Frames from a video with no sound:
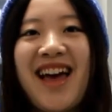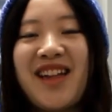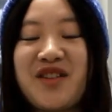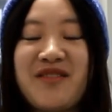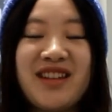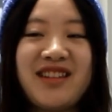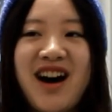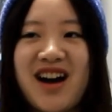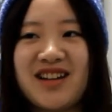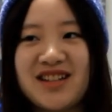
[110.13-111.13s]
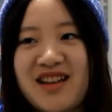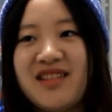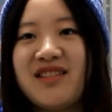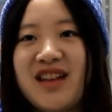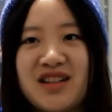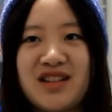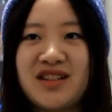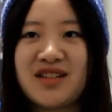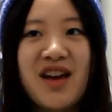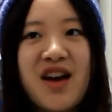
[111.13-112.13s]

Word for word: during the night, and that's